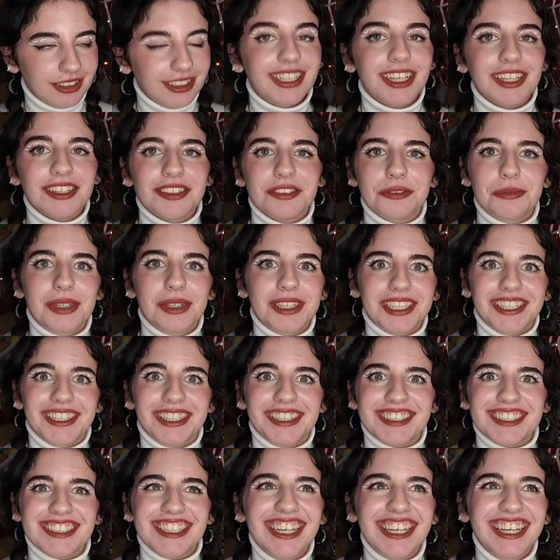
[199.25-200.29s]
Yes,
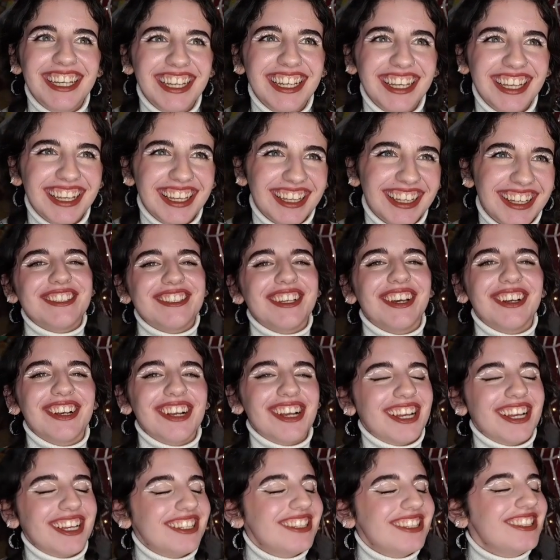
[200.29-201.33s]
minis. So
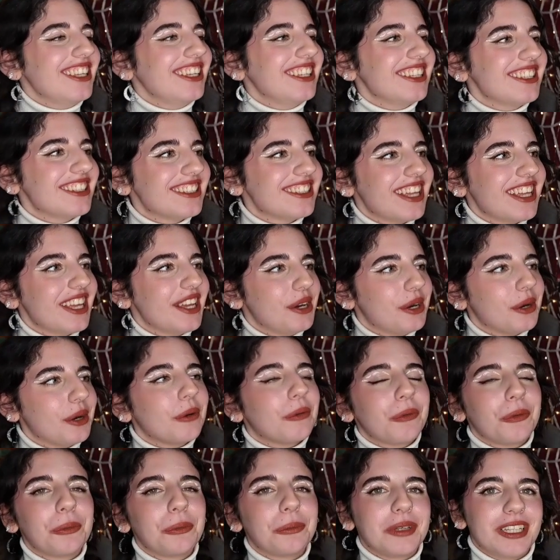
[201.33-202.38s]
I think they are
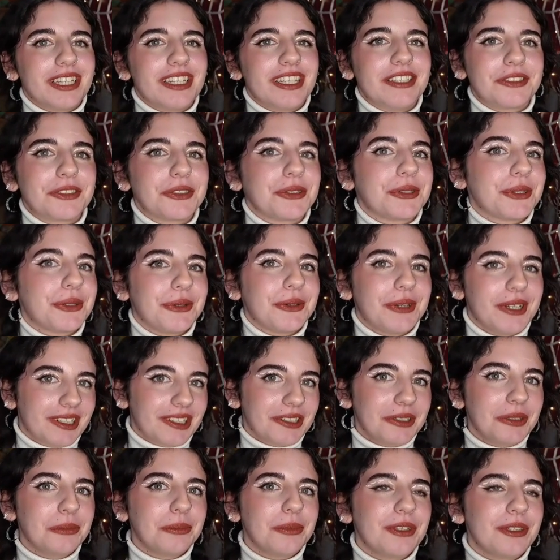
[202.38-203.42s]
all minis, although I
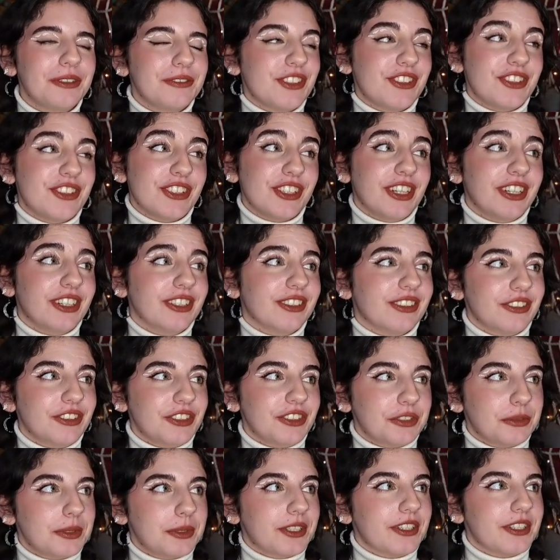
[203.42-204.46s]
cannot be for certain,
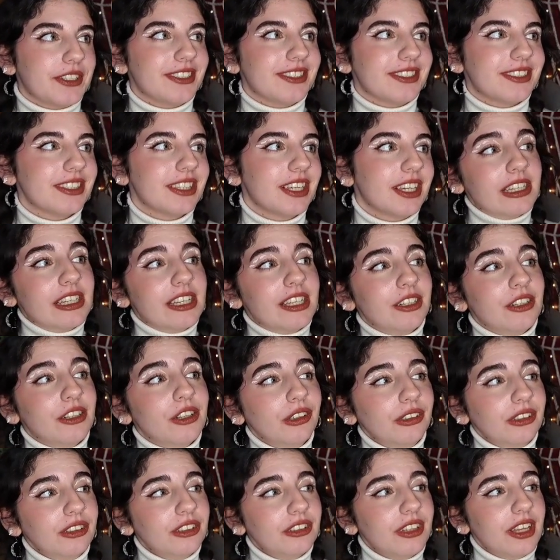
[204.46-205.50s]
just because it
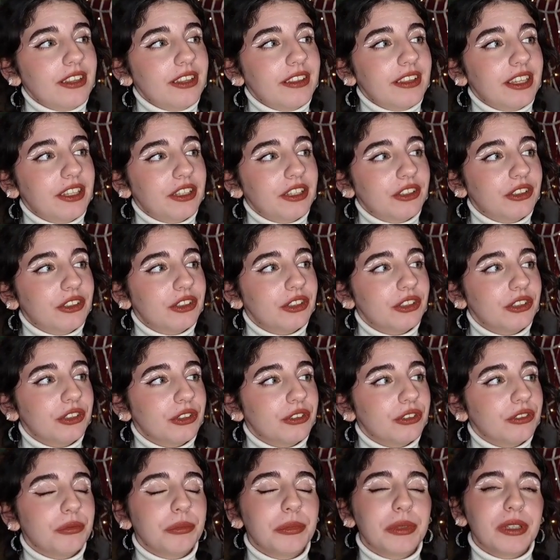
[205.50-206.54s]
looks like they could
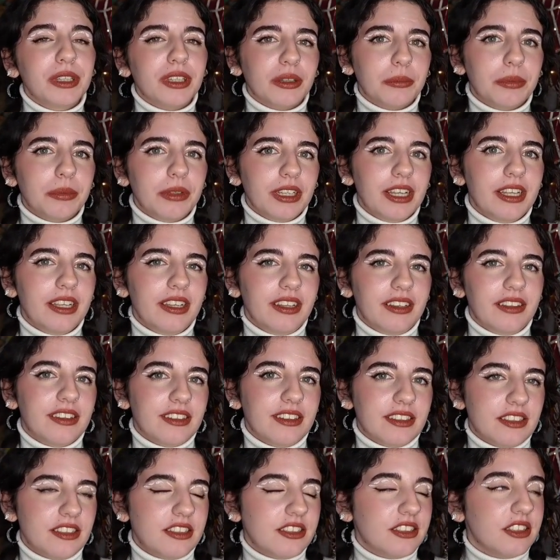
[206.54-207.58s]
have manipulated
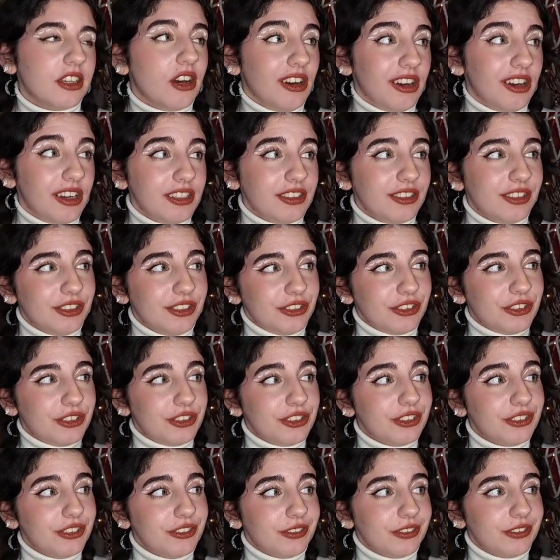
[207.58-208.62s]
the size
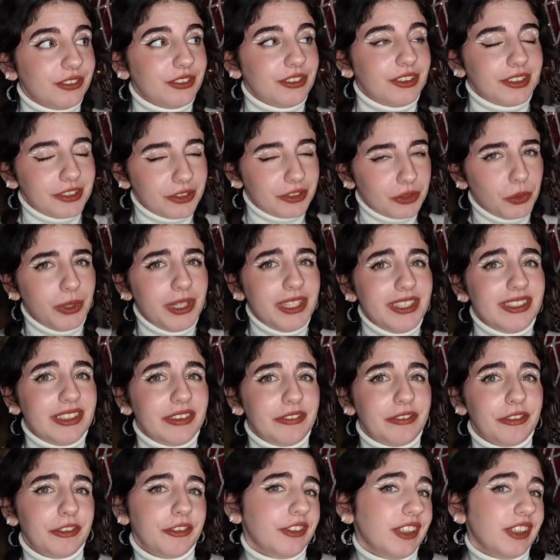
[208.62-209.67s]
just to squeeze
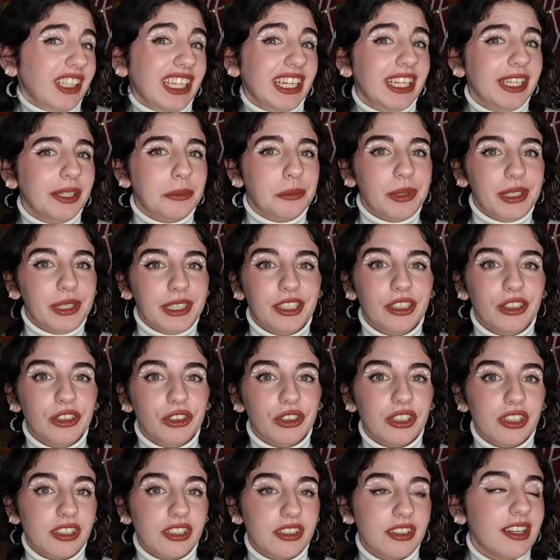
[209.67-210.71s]
everything in and make it
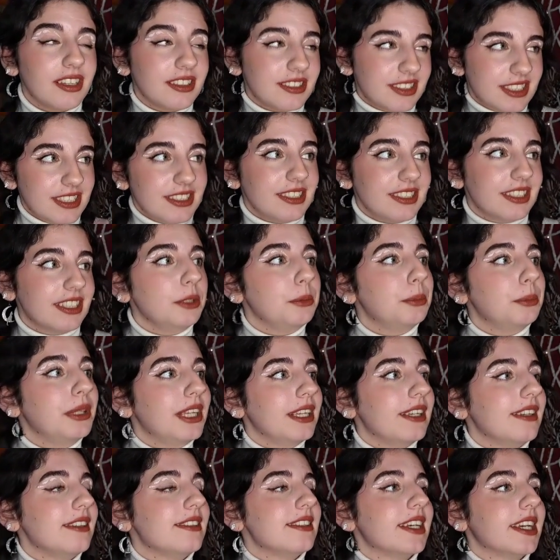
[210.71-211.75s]
look aesthetically
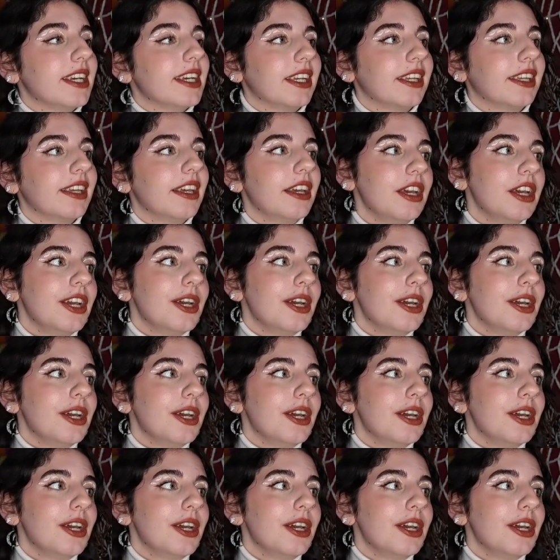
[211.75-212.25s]
pleasing.